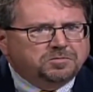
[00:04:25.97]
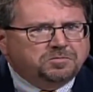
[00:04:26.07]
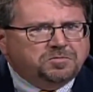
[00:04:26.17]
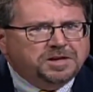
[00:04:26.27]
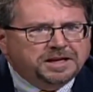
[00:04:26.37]

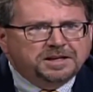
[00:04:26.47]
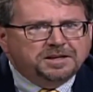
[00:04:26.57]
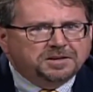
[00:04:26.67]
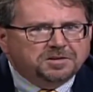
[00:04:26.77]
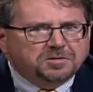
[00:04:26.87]
then
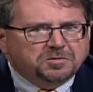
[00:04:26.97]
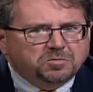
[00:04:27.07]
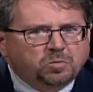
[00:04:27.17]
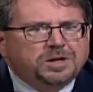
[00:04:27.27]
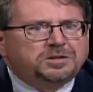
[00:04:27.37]

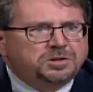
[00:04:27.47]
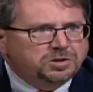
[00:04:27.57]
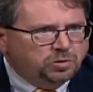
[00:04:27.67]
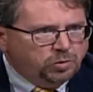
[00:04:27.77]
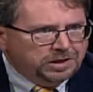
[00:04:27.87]
went to the
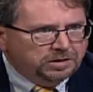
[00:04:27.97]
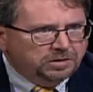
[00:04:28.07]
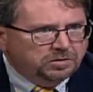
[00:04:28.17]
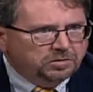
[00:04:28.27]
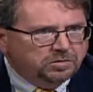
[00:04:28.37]
Queen
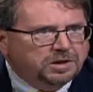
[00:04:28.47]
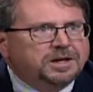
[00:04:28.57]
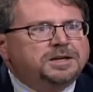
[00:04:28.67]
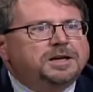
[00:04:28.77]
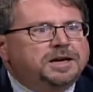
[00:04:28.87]

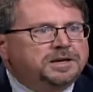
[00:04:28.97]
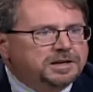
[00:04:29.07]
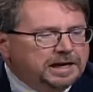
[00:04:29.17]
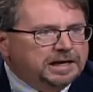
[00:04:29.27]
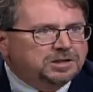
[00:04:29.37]
and
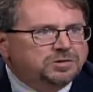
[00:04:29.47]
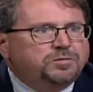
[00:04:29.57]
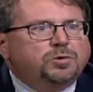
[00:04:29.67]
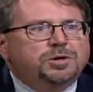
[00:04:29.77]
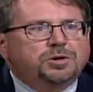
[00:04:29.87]
asked
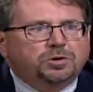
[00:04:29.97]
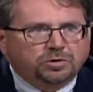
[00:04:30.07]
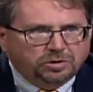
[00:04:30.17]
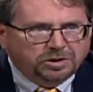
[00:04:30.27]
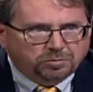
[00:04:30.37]
for an
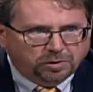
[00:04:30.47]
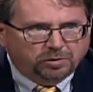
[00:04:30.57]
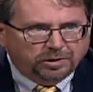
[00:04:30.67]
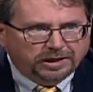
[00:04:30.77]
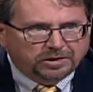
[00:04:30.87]
early
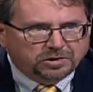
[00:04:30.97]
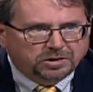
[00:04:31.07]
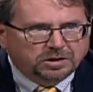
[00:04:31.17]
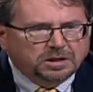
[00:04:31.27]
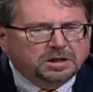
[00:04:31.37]
prorogation,
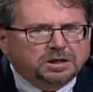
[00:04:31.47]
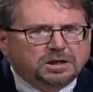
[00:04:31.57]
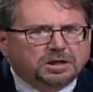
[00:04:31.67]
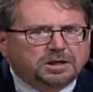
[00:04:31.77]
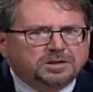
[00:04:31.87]

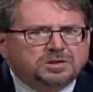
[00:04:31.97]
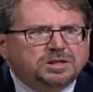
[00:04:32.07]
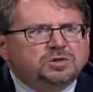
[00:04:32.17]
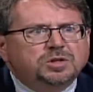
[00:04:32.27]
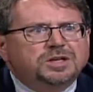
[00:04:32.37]

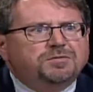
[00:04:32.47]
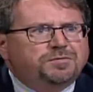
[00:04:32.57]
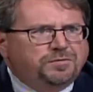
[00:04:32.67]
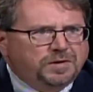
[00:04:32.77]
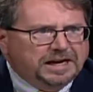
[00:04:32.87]
essentially a
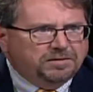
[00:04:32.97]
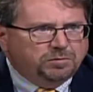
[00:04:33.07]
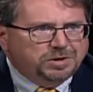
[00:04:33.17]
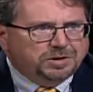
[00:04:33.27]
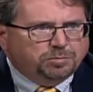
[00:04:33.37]

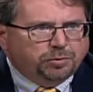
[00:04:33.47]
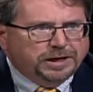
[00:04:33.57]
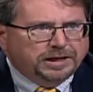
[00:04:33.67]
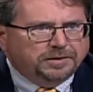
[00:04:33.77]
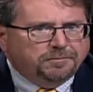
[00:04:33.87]
5-week
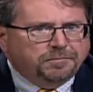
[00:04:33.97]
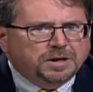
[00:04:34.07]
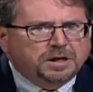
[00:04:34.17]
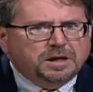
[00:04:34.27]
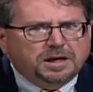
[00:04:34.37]
break.
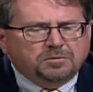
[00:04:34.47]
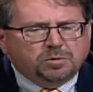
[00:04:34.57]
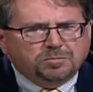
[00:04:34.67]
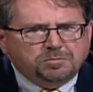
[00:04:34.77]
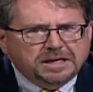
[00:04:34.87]
And
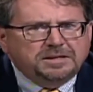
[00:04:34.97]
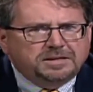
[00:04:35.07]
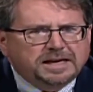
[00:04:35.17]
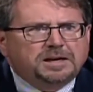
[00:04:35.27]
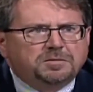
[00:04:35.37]
what made
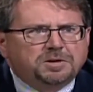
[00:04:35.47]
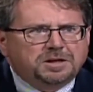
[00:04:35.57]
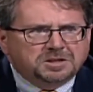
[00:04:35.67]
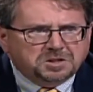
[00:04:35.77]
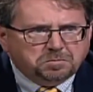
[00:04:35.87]
that
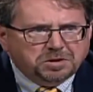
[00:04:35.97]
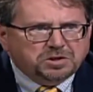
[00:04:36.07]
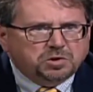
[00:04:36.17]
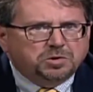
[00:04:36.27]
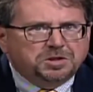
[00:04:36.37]

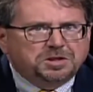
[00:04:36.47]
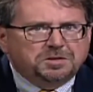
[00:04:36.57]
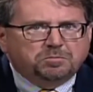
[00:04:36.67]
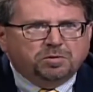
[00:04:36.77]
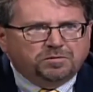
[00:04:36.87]
especially
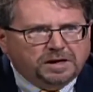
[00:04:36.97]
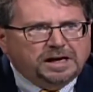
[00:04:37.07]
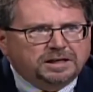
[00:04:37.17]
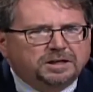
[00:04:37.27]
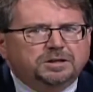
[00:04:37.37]

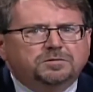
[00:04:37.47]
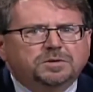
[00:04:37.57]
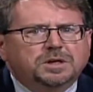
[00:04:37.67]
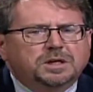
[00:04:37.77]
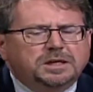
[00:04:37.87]
provocative
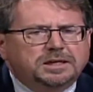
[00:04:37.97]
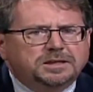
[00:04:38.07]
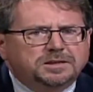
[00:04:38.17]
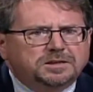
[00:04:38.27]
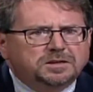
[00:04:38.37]

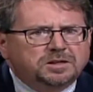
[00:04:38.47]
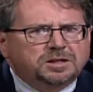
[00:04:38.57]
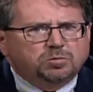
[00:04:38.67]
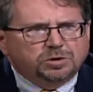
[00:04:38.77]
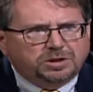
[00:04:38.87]
is that
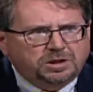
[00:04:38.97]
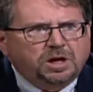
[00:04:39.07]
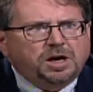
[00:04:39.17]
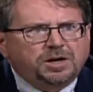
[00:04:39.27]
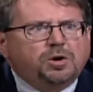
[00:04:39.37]
it would
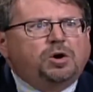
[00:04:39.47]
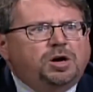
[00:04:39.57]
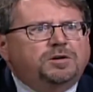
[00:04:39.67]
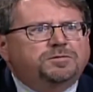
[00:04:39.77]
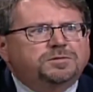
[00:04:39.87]
cut
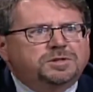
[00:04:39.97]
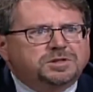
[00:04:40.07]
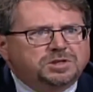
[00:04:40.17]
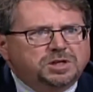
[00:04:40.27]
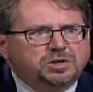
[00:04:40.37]
off
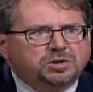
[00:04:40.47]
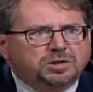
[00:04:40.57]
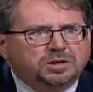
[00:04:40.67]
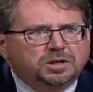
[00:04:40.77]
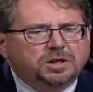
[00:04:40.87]

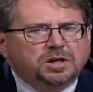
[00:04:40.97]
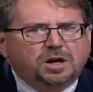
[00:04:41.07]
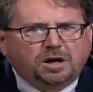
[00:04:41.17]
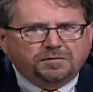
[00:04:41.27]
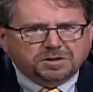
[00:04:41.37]
discussion
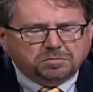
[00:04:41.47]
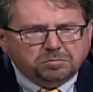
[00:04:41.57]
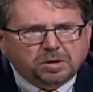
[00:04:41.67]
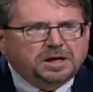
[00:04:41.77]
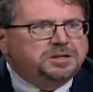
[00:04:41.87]
of this
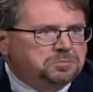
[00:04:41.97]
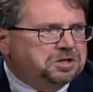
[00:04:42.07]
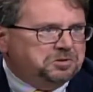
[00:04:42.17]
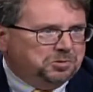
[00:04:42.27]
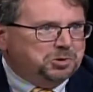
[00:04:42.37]

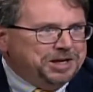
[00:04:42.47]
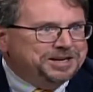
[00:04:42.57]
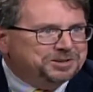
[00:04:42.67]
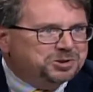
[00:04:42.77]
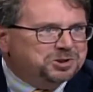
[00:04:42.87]
monumental
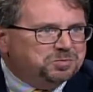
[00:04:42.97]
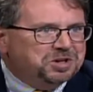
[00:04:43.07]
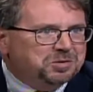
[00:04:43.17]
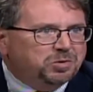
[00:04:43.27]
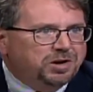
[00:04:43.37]
change that's
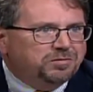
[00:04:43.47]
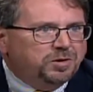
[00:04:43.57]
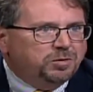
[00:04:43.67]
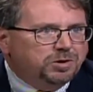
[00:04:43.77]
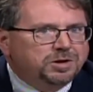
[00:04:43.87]
being brought
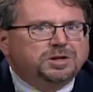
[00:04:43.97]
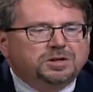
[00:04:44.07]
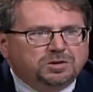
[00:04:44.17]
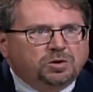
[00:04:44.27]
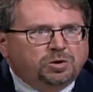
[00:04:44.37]
forward,
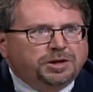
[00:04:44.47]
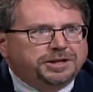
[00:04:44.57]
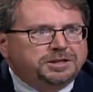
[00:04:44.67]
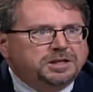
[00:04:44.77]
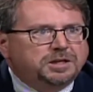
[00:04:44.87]
the whole
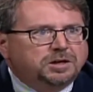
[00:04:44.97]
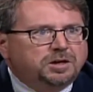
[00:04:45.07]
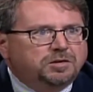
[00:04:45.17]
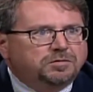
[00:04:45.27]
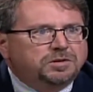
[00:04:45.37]
idea
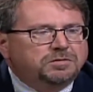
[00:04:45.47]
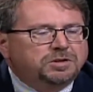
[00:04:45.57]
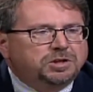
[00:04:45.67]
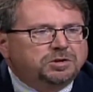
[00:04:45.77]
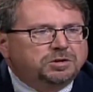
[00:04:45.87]
of leaving
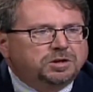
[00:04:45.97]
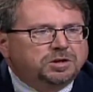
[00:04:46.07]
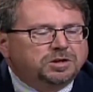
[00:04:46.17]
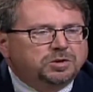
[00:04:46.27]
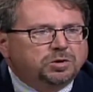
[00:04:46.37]
the
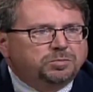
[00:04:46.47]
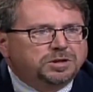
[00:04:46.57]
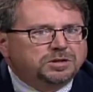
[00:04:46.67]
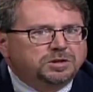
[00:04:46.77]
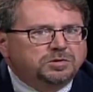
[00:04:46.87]

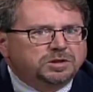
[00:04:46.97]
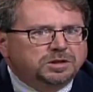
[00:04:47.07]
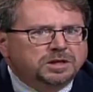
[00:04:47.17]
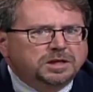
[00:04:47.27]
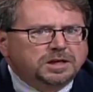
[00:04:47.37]
European
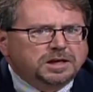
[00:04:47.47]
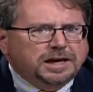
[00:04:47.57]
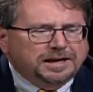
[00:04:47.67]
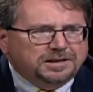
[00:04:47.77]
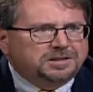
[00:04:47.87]
Union,
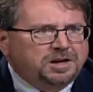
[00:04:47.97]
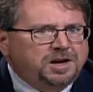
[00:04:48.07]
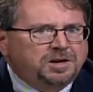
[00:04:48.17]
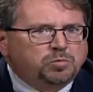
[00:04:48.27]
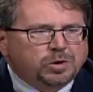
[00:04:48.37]
at a
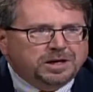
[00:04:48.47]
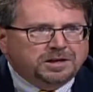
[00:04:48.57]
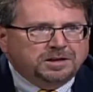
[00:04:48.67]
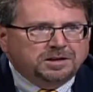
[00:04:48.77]
time when